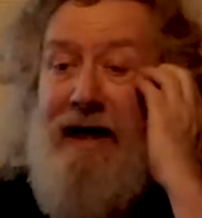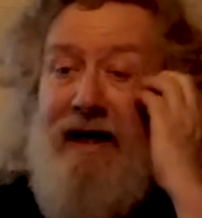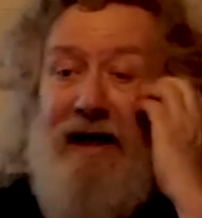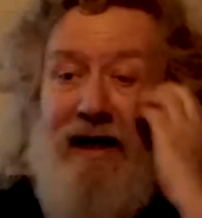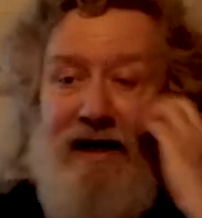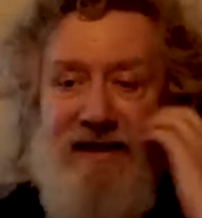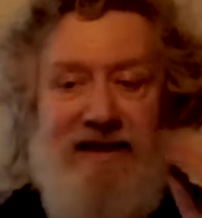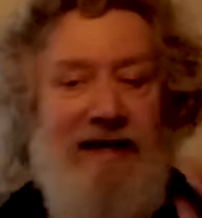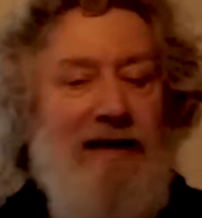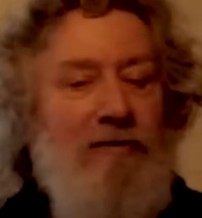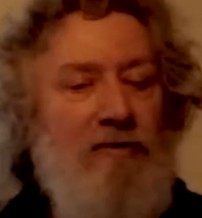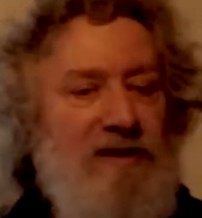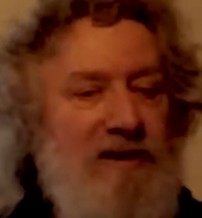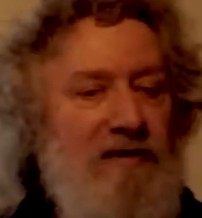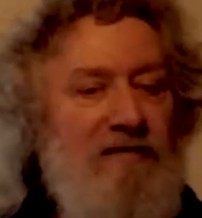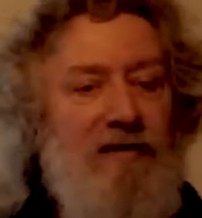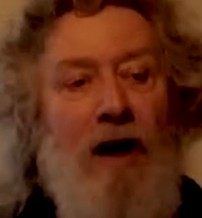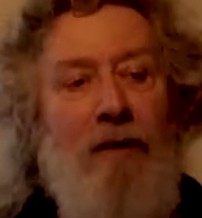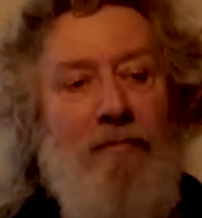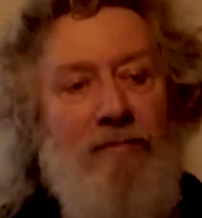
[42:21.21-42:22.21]
a sequence of
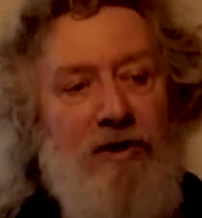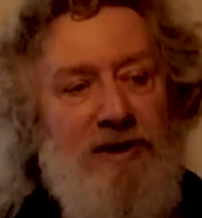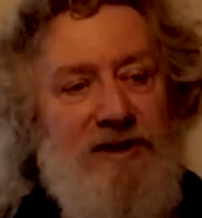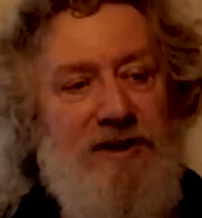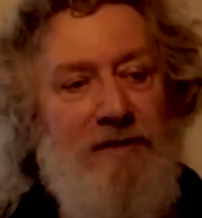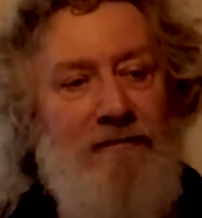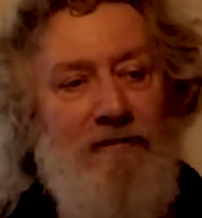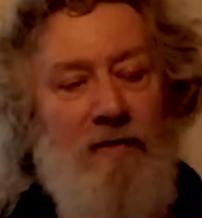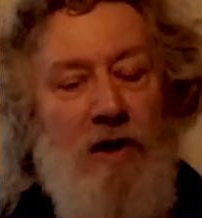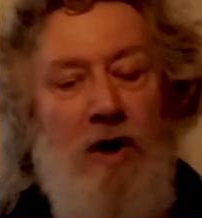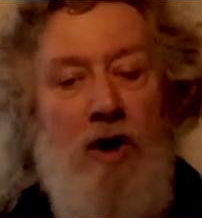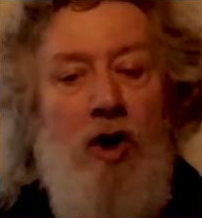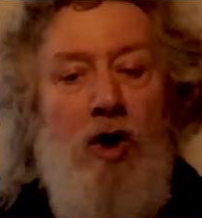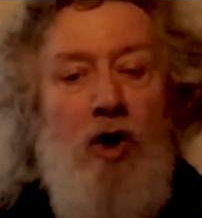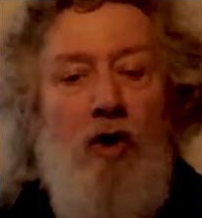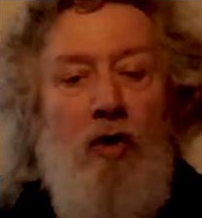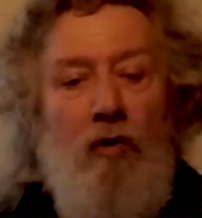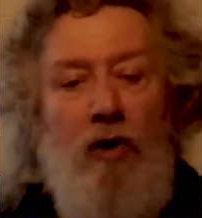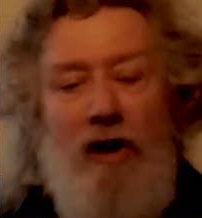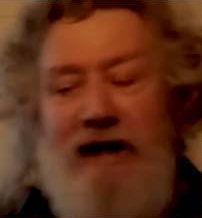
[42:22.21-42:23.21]
numbers
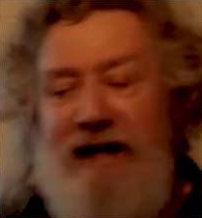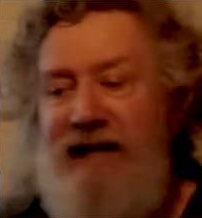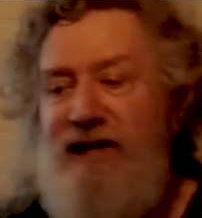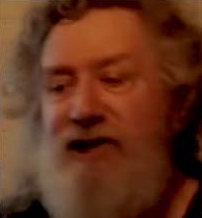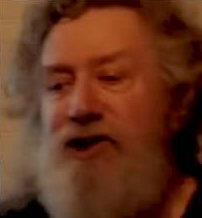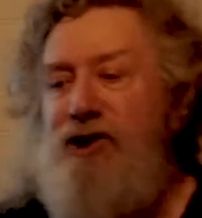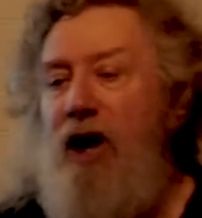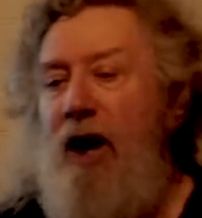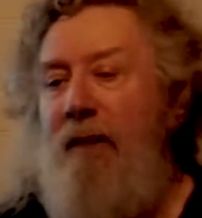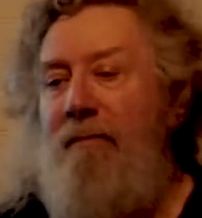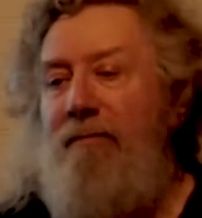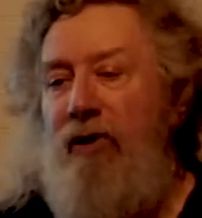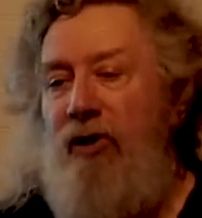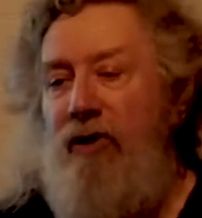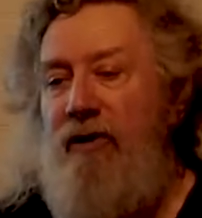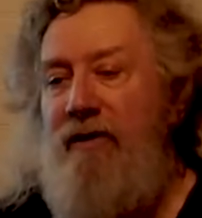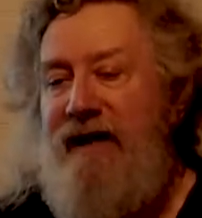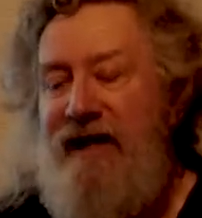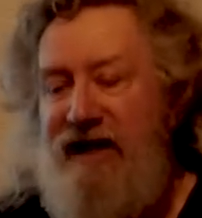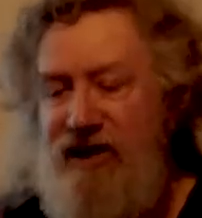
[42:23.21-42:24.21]
where each
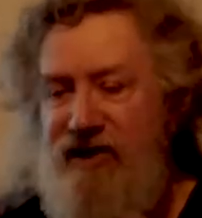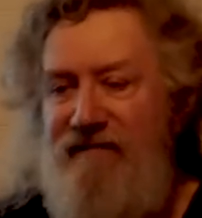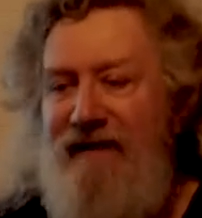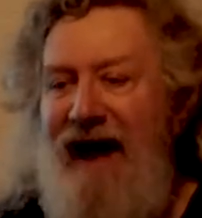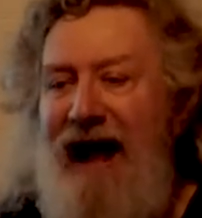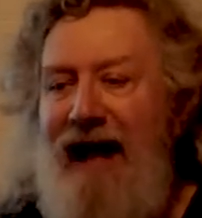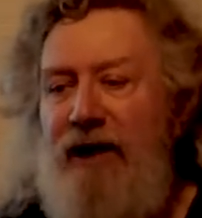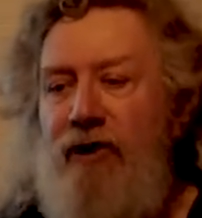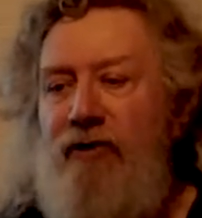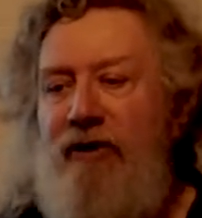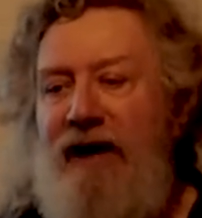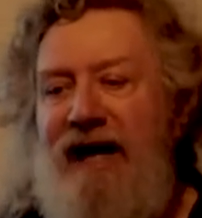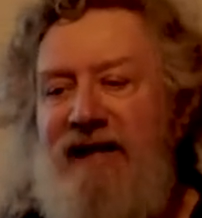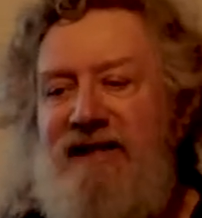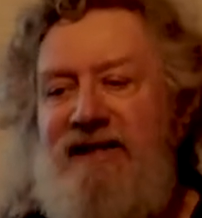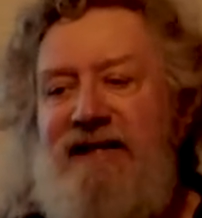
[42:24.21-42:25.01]
number, each value in that